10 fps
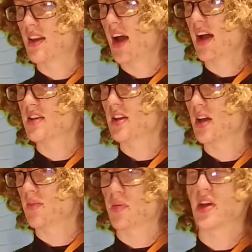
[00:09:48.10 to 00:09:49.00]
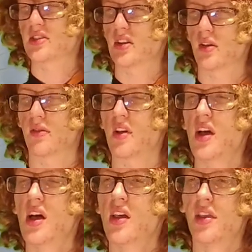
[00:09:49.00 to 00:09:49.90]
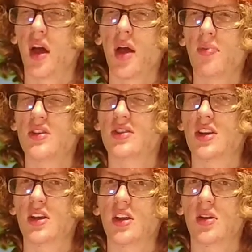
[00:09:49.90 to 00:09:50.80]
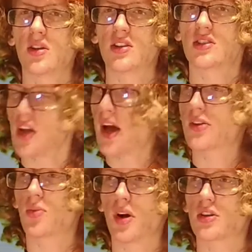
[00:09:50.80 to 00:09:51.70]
Not impressive. The IPZ does not